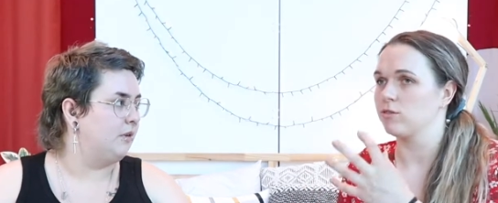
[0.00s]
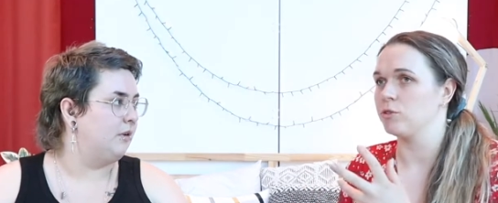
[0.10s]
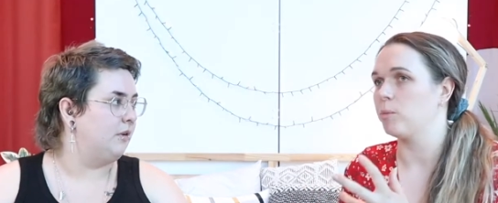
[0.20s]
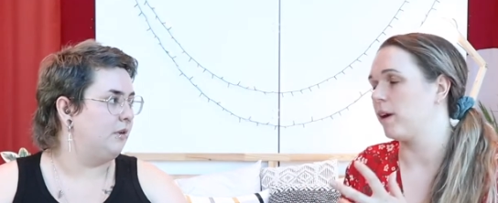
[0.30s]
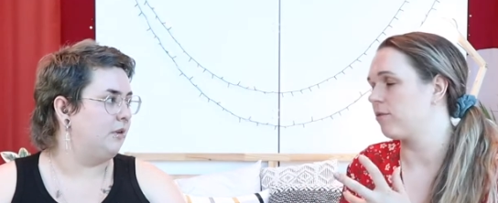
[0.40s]
Speaker 1: you
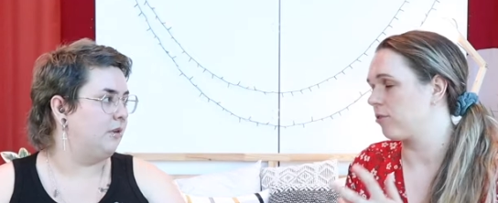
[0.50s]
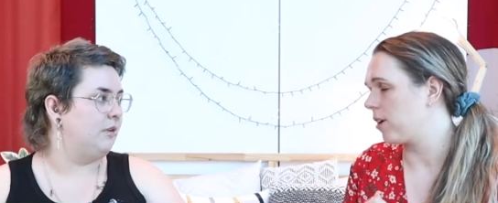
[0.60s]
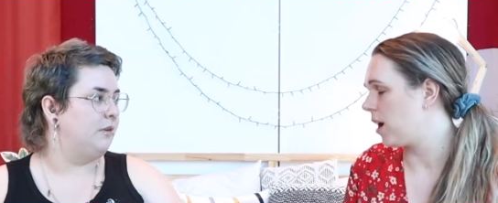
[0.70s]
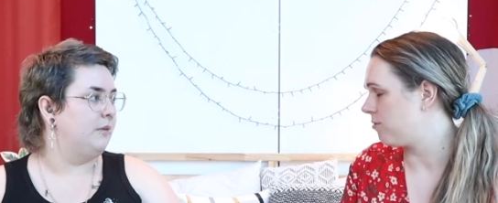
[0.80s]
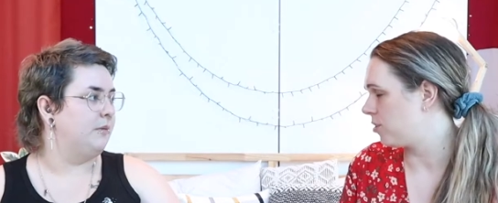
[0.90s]
feel better for
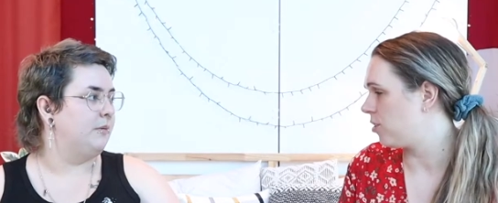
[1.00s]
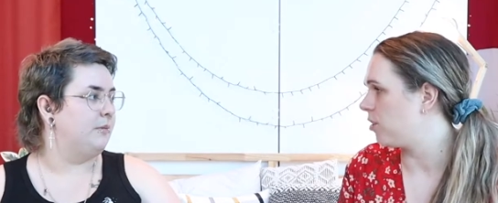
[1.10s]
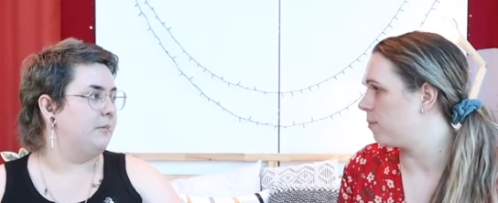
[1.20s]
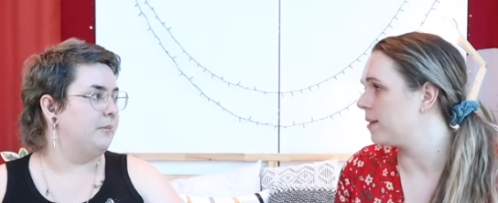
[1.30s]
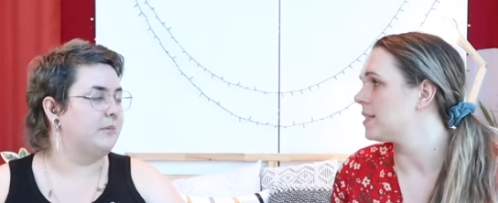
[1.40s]
an
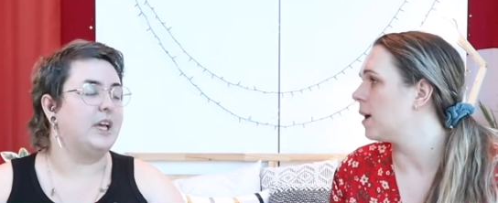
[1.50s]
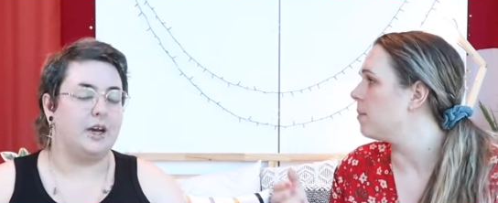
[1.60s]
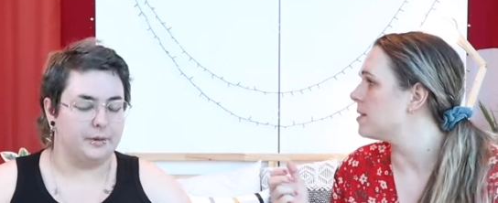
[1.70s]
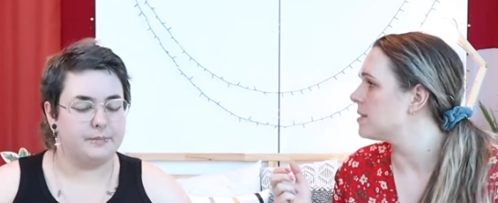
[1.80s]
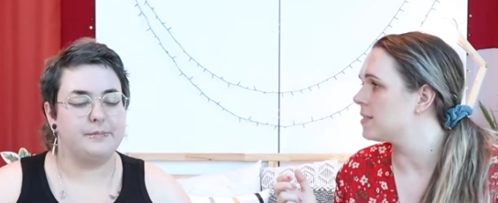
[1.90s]
afternoon, but some
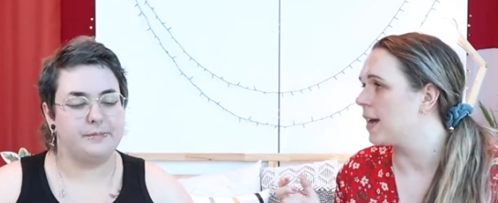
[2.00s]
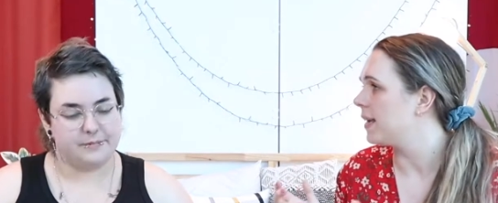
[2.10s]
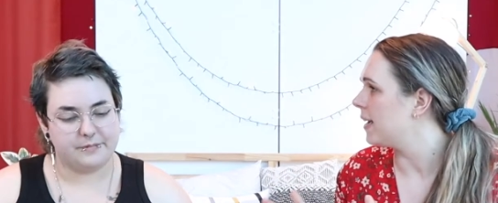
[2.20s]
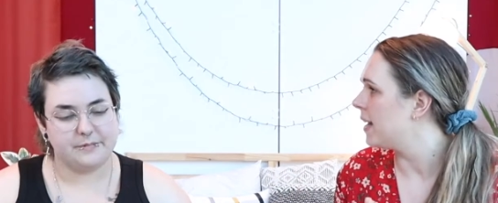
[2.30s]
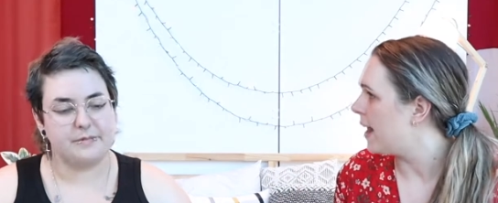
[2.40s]
yeah. is
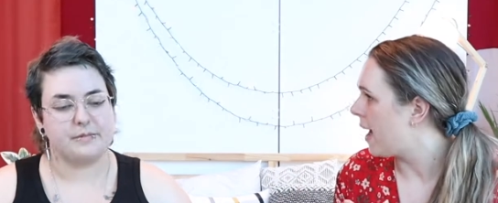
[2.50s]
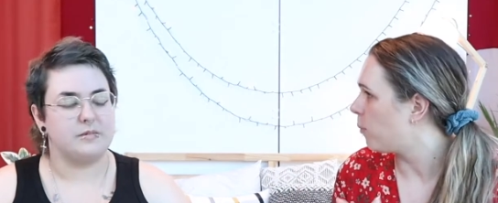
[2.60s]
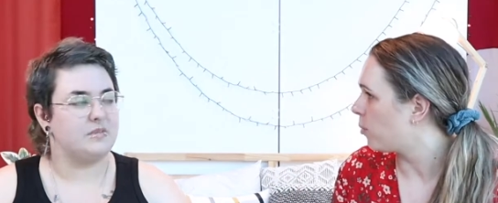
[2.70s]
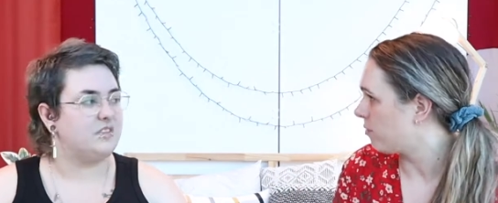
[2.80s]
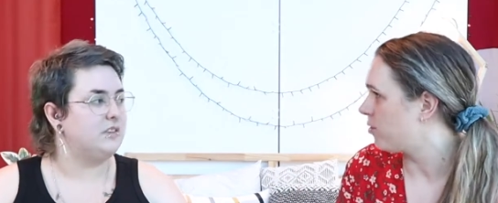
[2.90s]
taking a
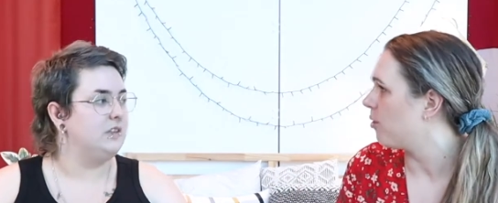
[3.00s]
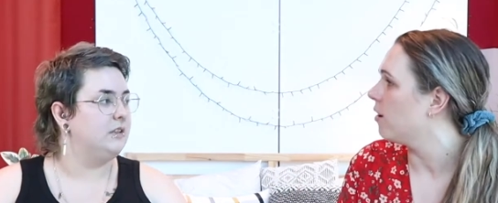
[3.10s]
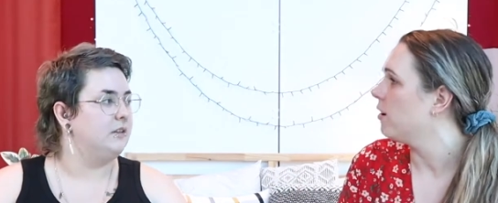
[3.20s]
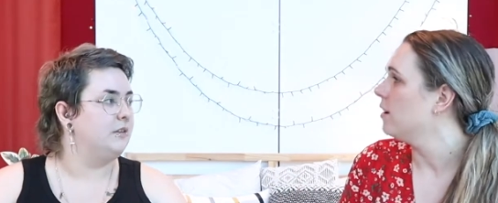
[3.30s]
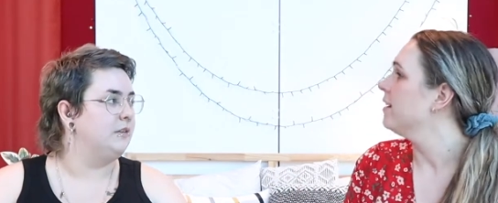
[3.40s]
nap if
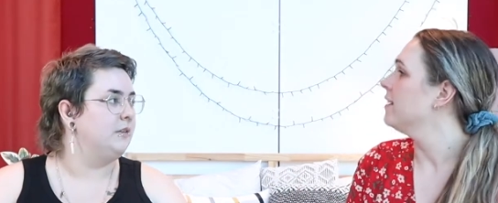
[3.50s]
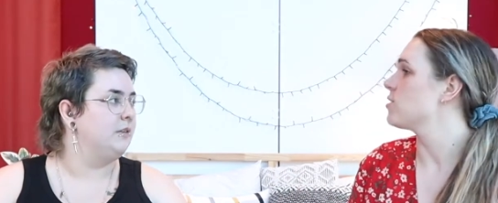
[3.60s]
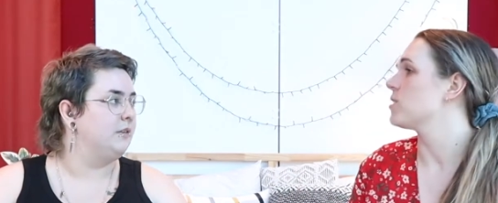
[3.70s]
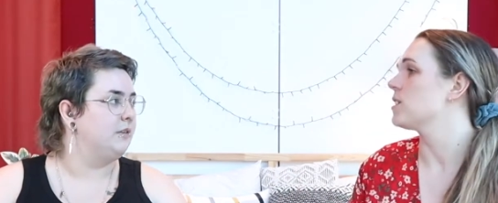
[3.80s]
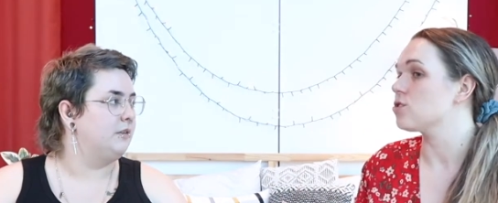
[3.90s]
you're
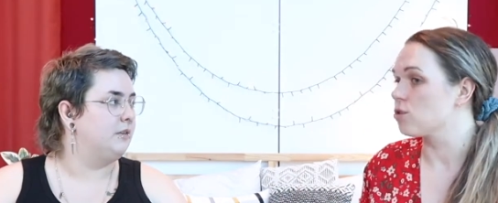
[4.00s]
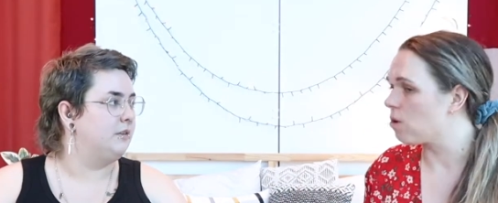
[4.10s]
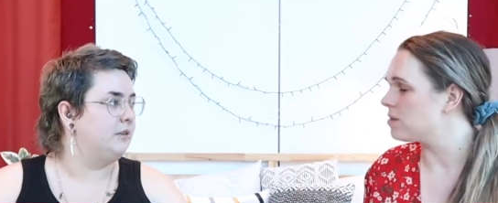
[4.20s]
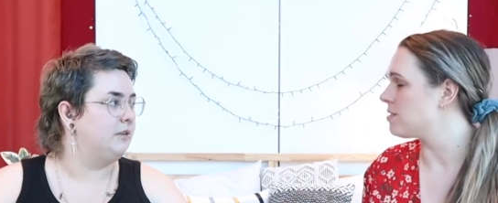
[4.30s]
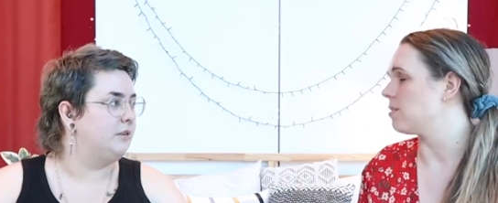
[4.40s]
just
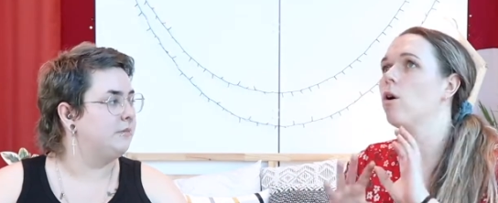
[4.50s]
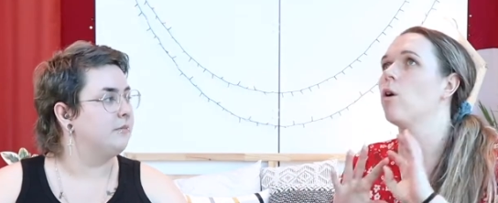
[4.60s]
exhausted.